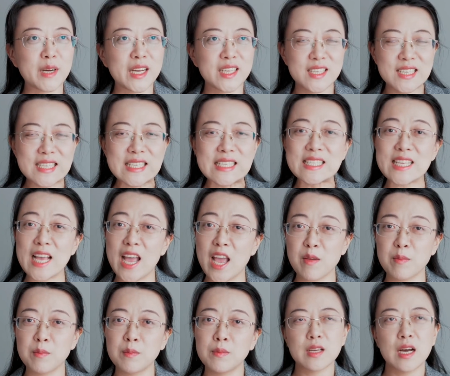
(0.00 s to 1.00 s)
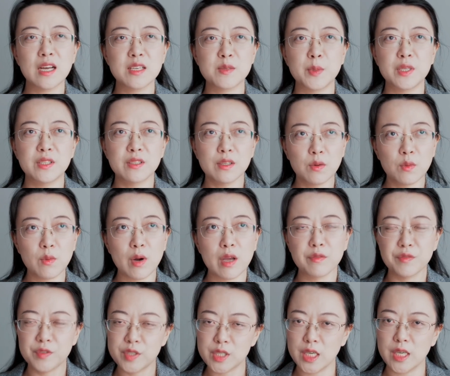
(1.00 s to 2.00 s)
by the same husband and
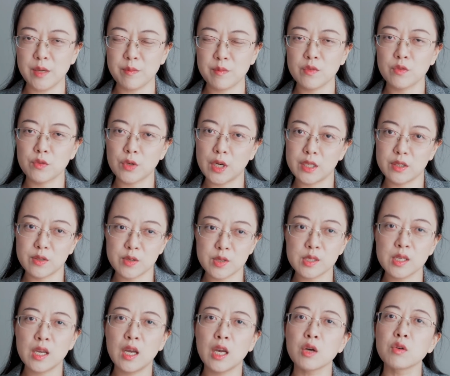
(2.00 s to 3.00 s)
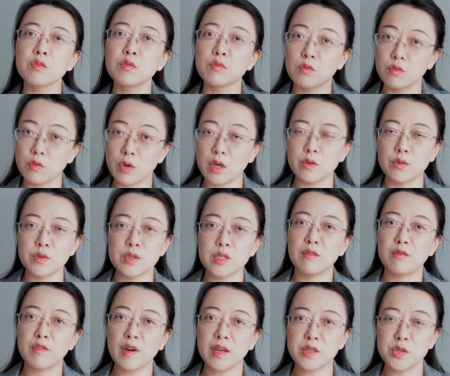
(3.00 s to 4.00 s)
wife team writers who wrote
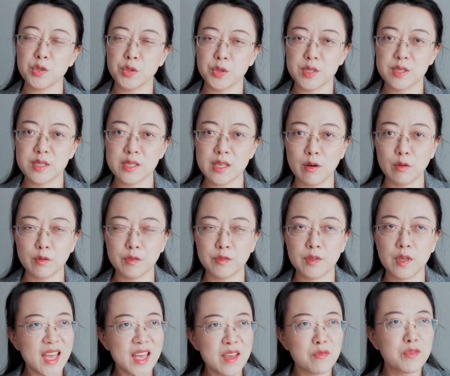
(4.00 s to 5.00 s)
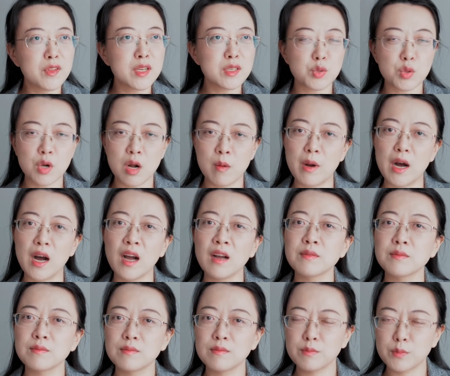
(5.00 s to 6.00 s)
Find Yourself. If this
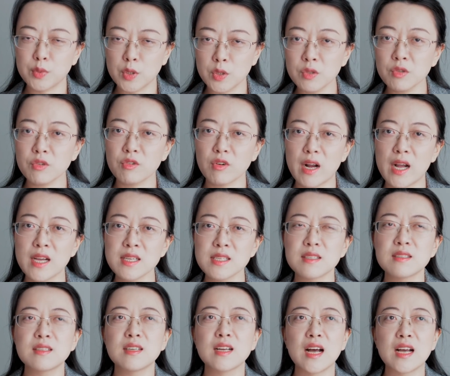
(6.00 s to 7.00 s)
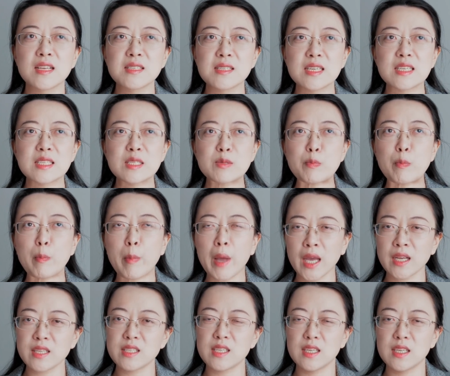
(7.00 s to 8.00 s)
drama progress as
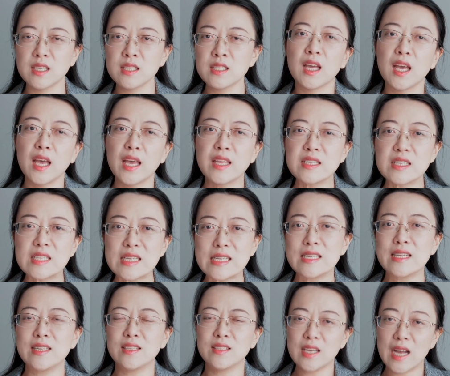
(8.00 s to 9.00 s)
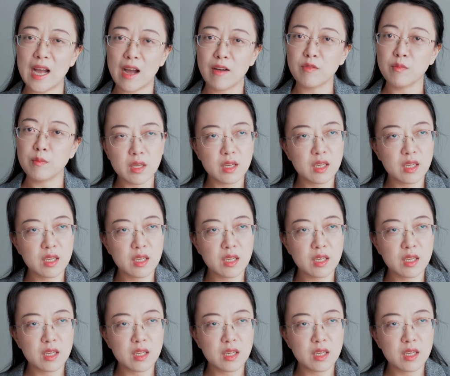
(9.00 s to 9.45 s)
expected and didn't have